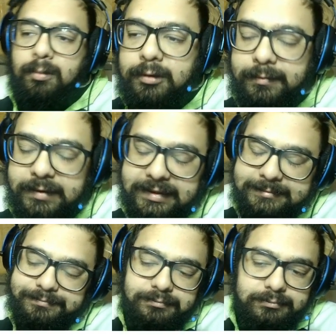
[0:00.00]
durable.
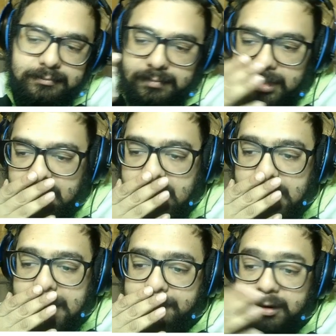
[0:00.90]

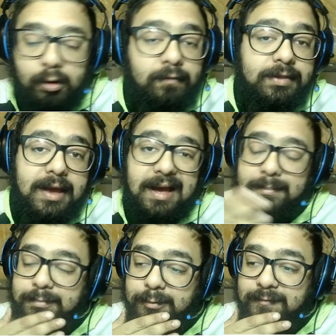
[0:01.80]
But hopefully
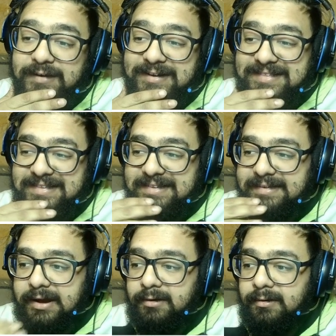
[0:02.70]
Apple figures
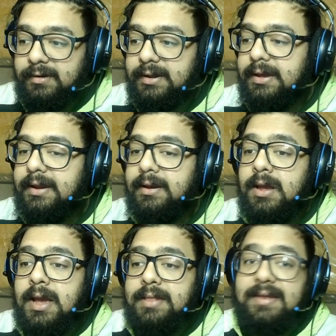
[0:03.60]
this out
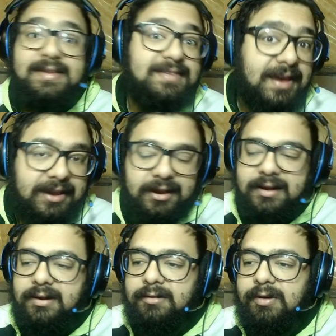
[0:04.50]
and the
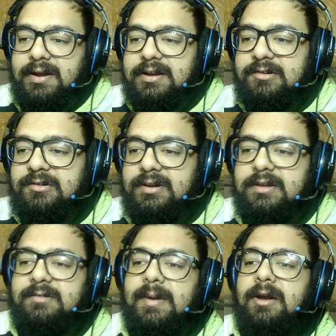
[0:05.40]
second
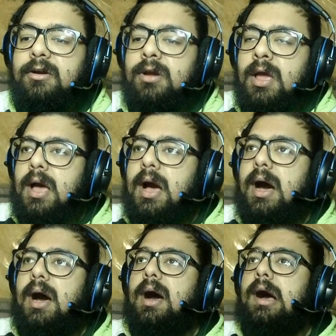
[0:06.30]
rendition is better.
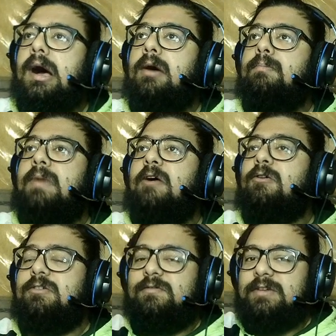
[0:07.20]
I
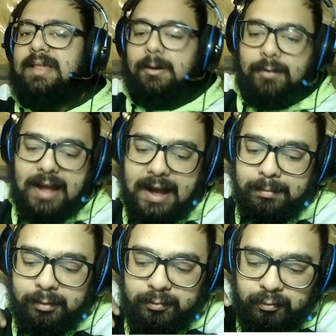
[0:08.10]
always feel like when
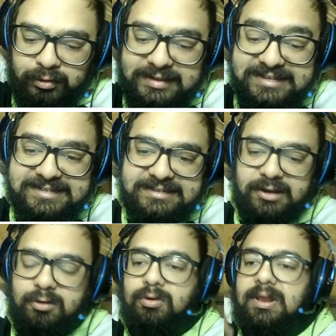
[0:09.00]
Apple
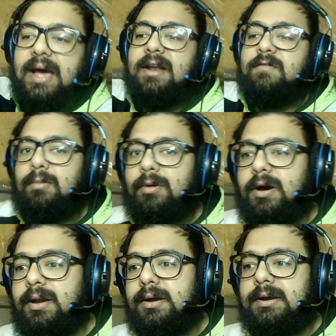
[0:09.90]
releases a new line of a
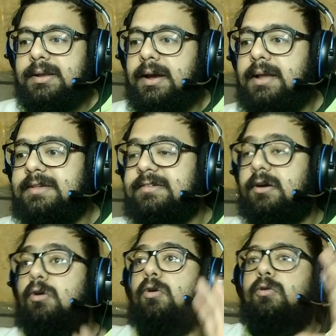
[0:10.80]
product, this is
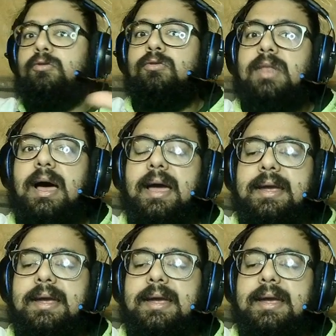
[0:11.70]
like a whole new